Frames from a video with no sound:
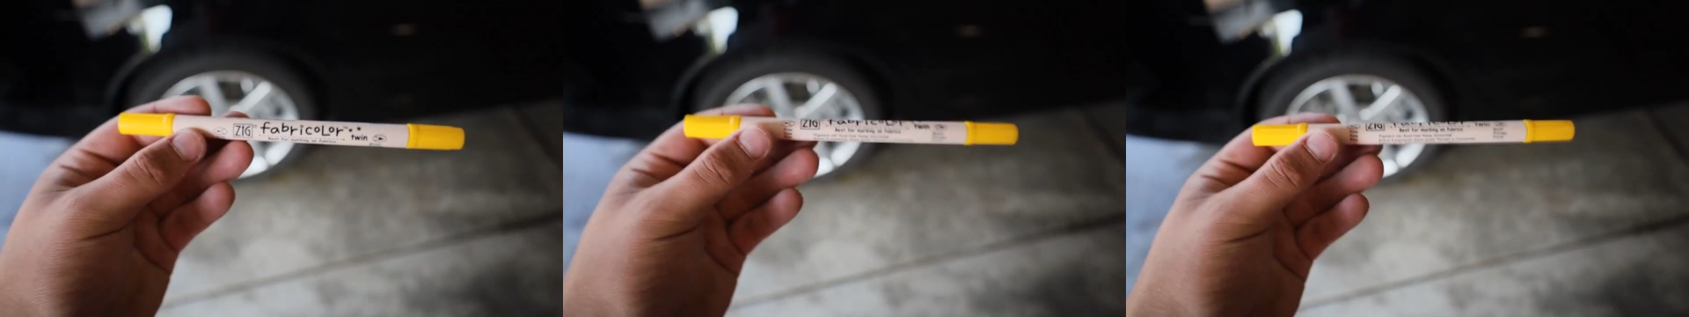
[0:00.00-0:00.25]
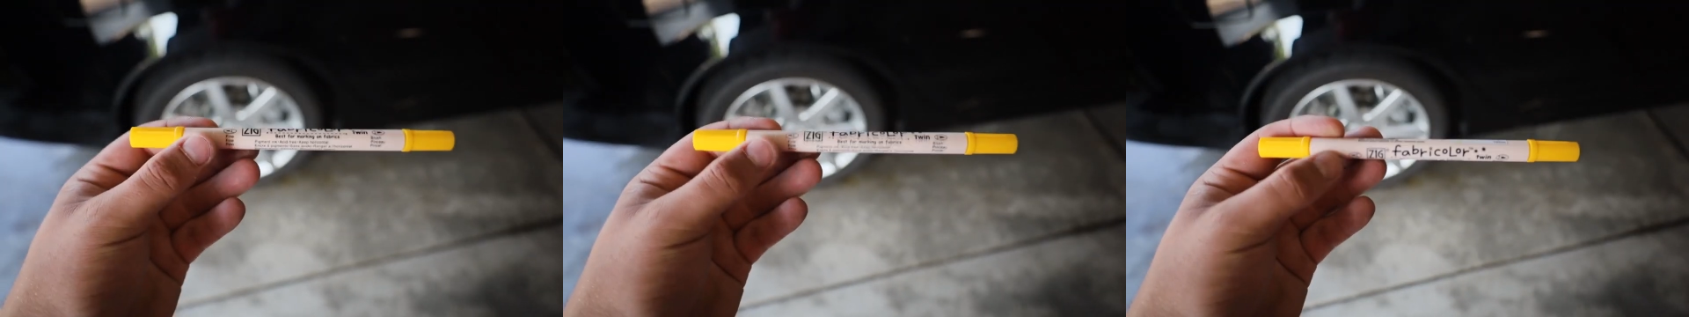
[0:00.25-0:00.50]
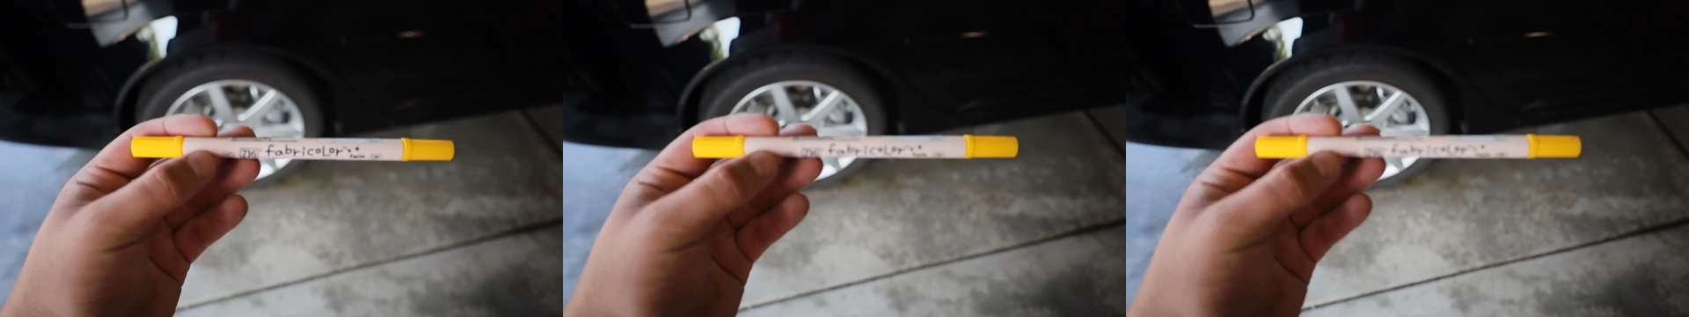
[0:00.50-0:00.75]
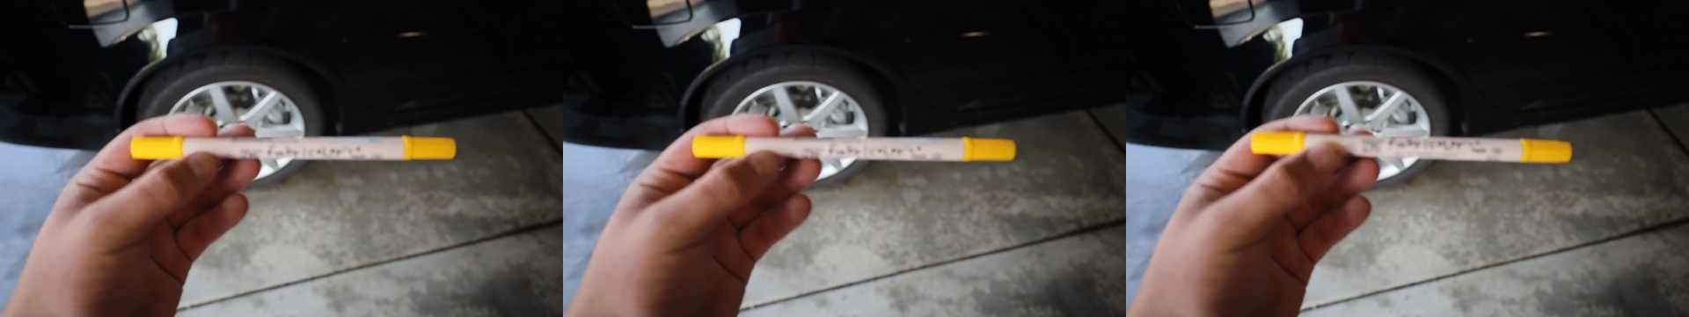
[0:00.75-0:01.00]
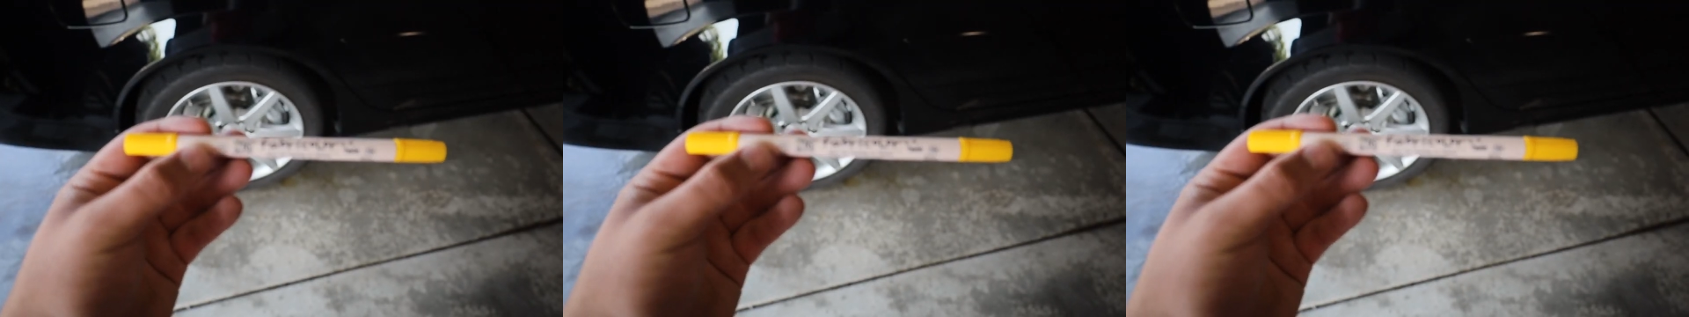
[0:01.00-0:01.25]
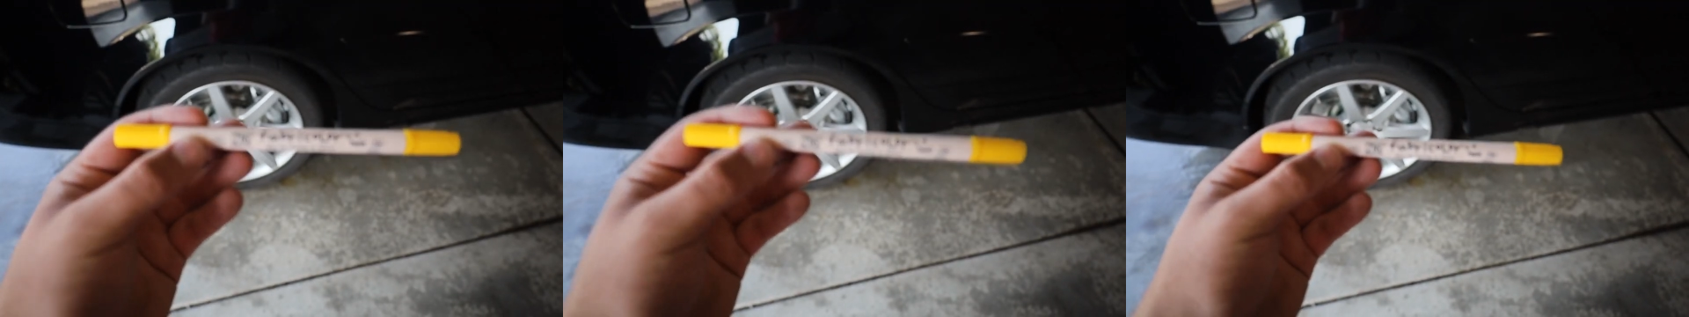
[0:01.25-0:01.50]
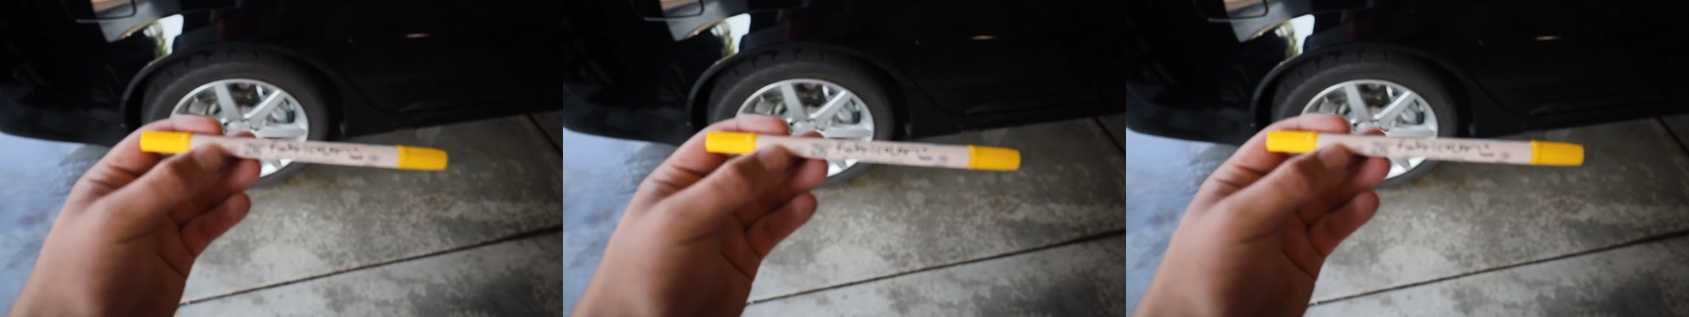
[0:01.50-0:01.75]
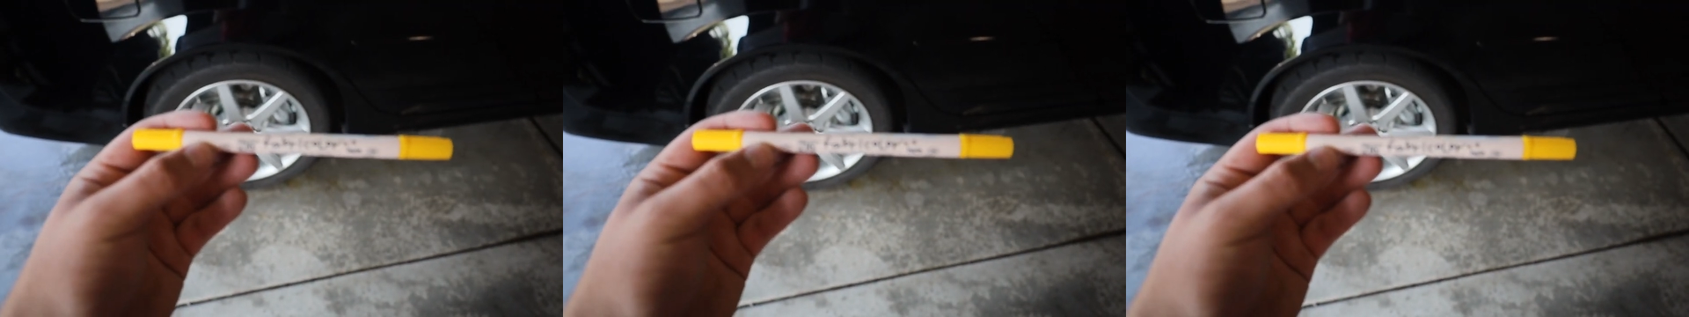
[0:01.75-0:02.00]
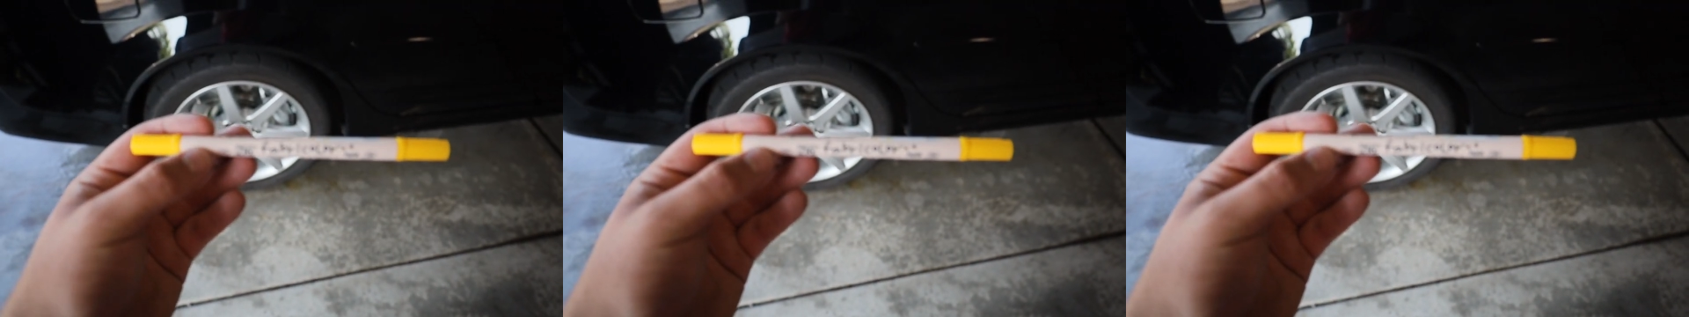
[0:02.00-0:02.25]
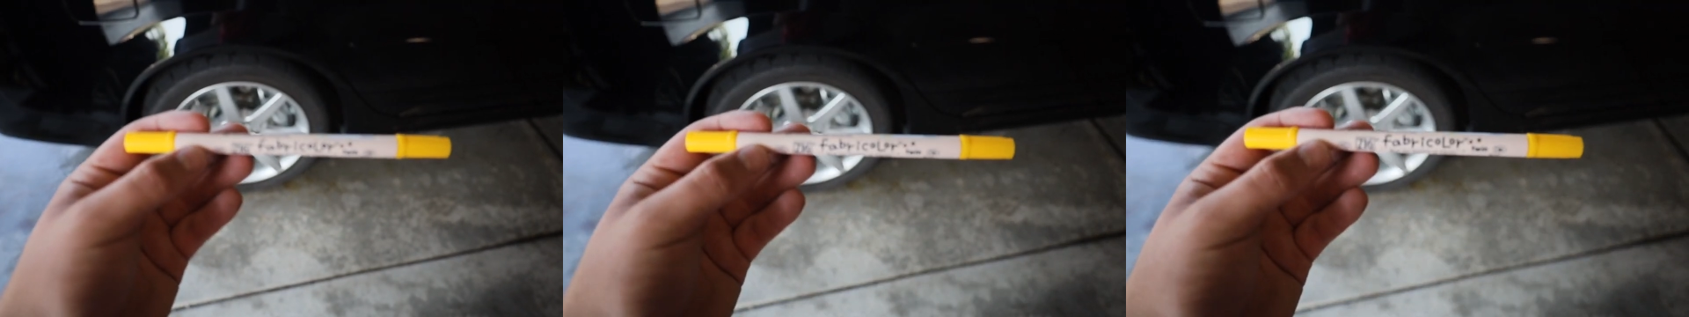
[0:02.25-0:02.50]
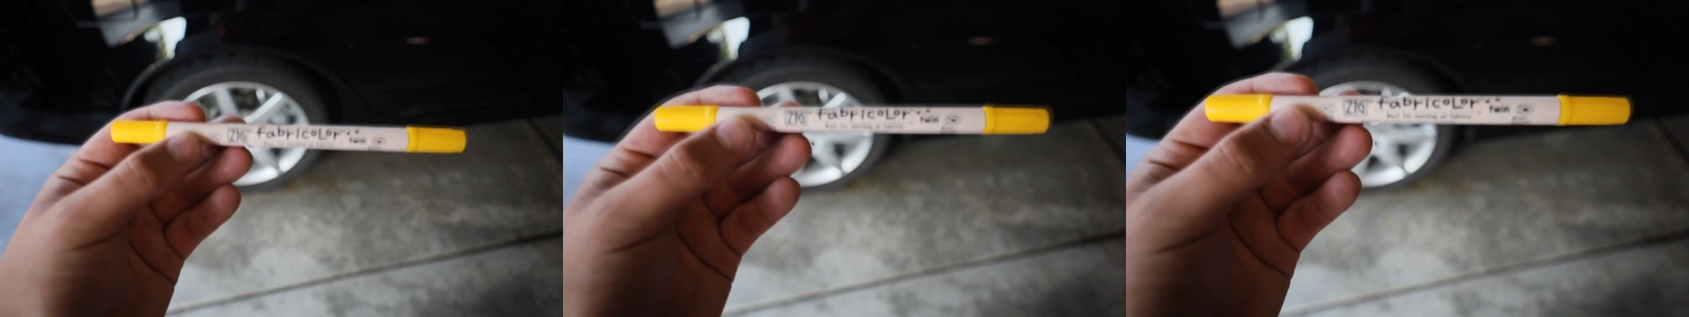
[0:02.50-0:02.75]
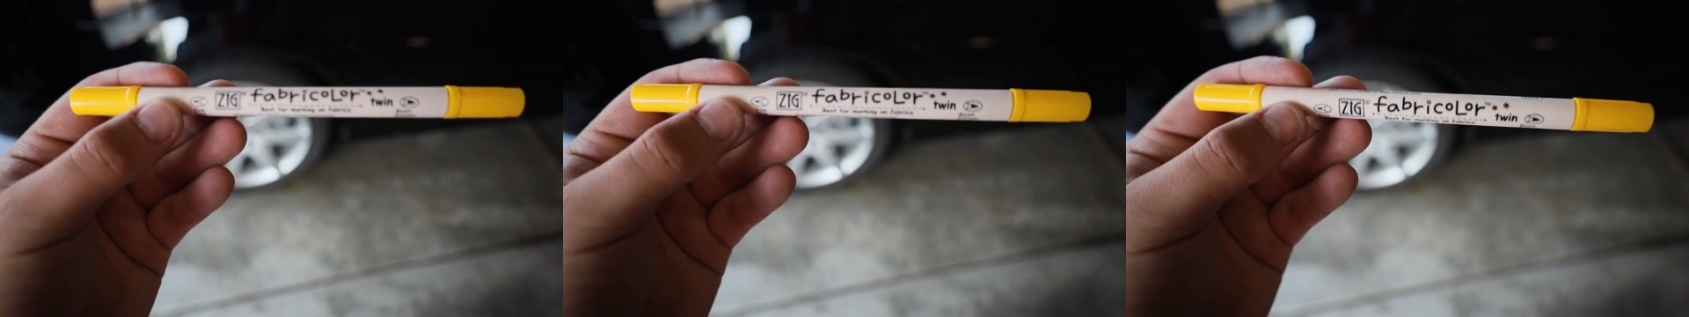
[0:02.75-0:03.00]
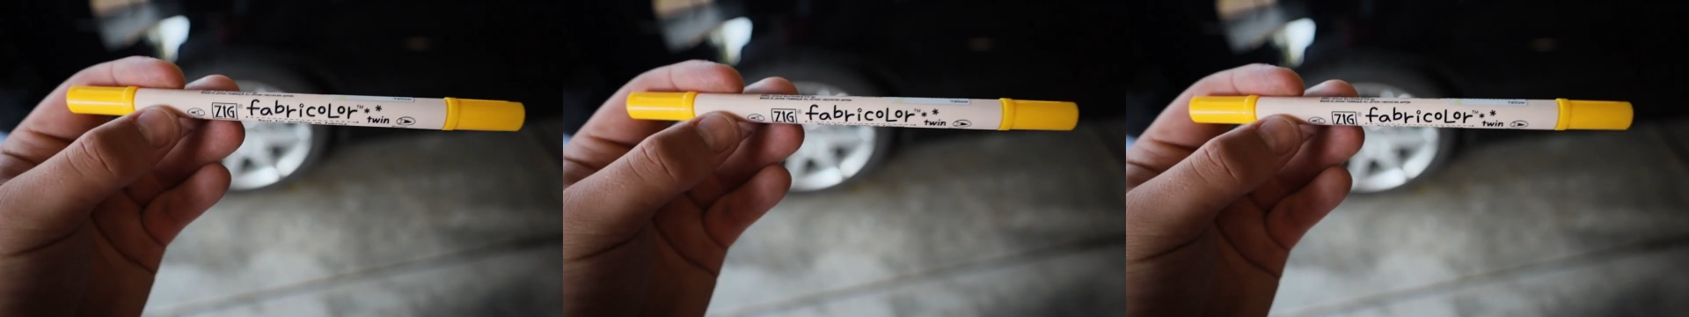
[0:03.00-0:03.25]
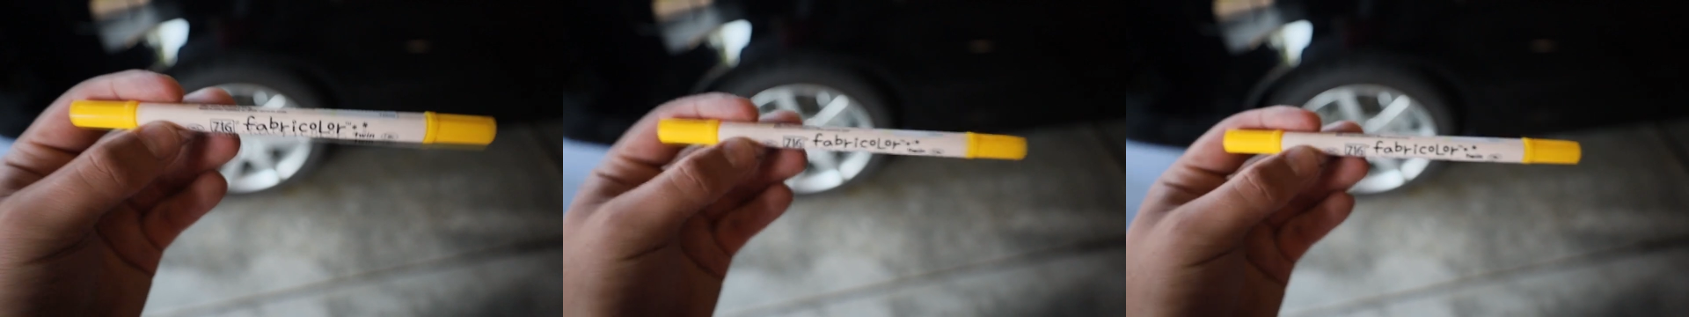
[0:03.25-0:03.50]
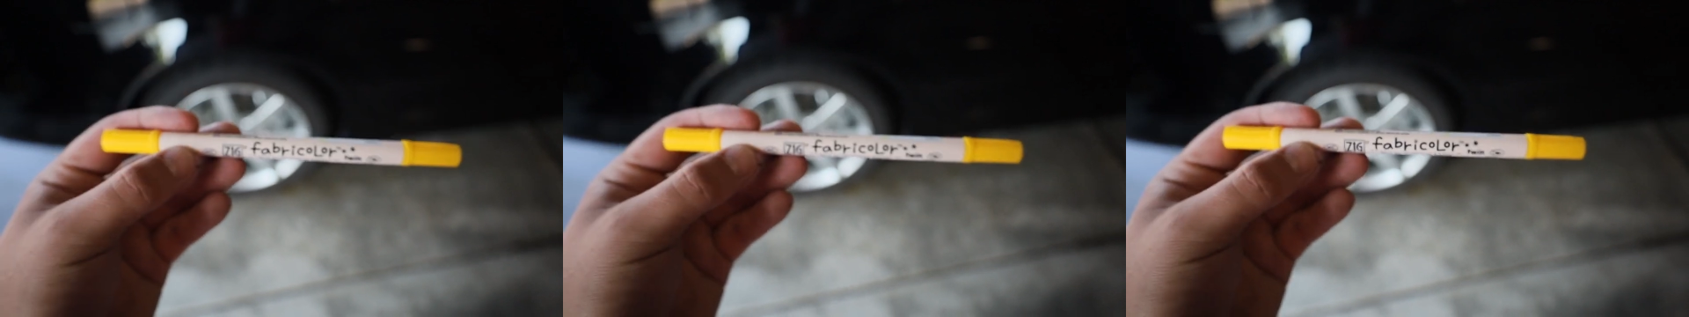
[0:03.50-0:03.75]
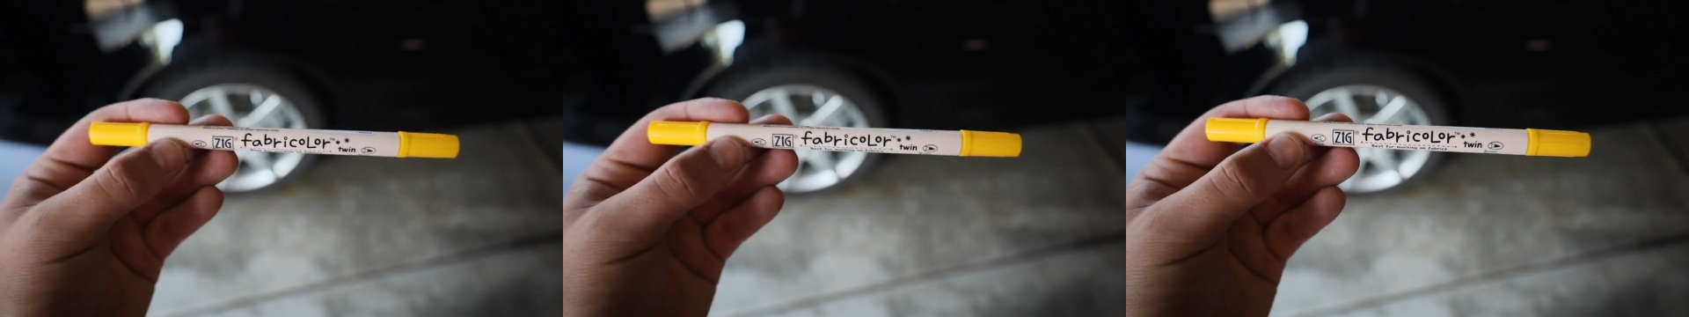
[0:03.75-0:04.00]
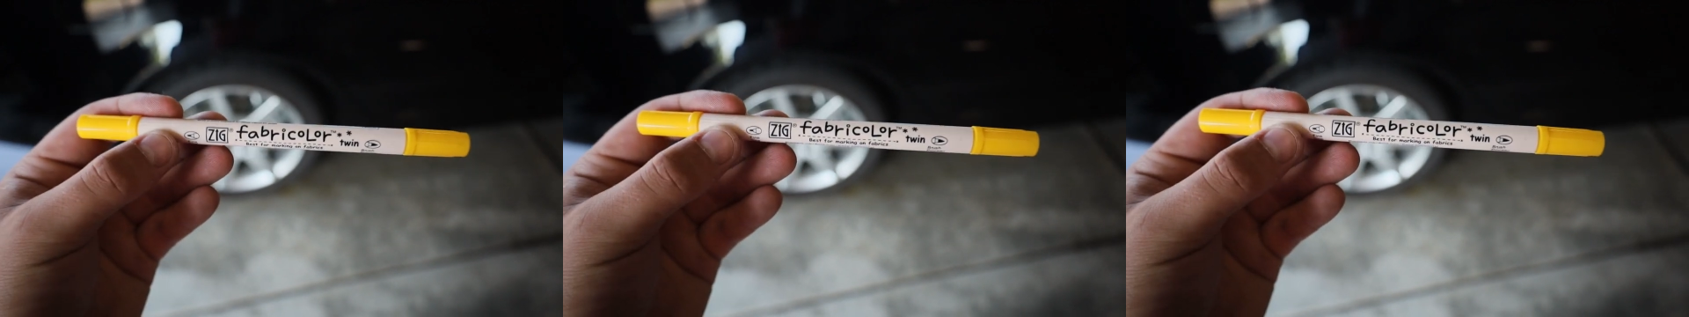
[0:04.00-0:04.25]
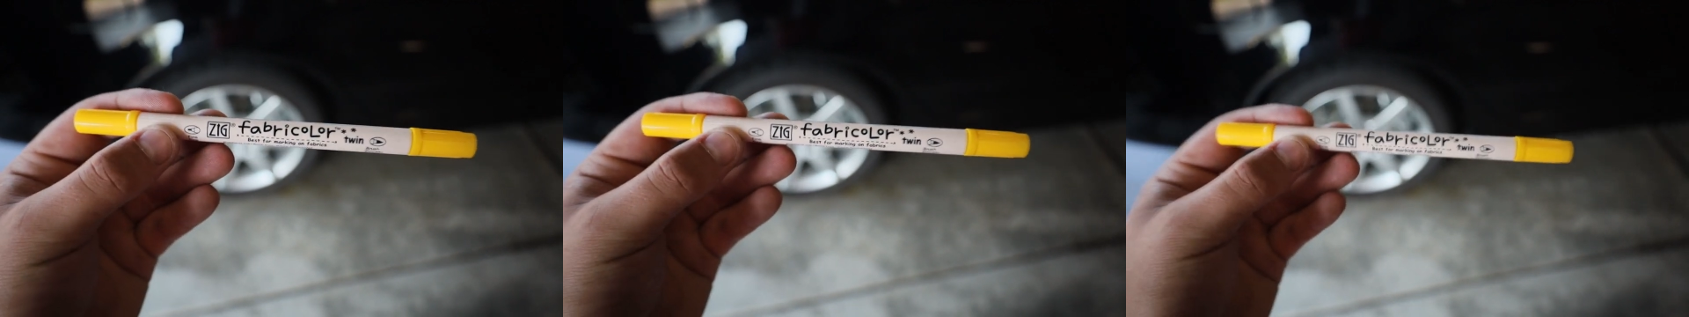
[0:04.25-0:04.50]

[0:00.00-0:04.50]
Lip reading: [unreadable: no face in view]